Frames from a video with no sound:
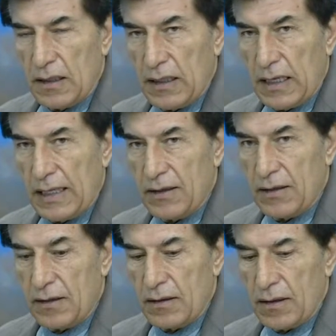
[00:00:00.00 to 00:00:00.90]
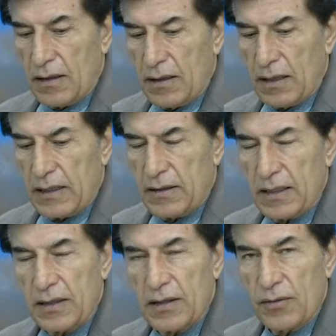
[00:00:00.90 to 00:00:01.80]
and uh, I
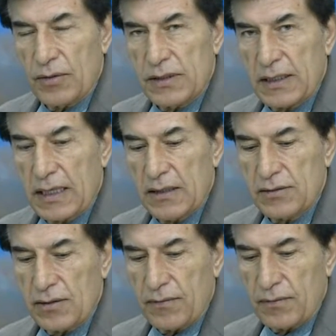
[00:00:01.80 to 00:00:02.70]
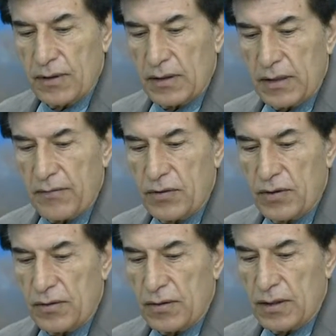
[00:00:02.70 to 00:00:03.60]
think there was a case of uh,
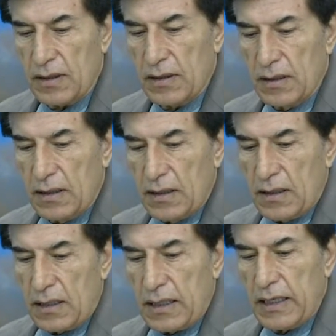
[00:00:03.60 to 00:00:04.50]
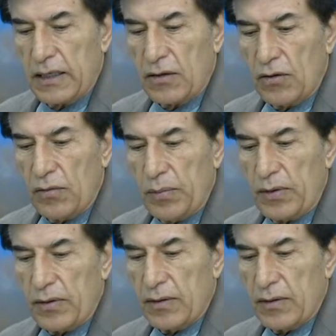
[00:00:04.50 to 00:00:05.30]
Governor uh, uh, Hickenlooper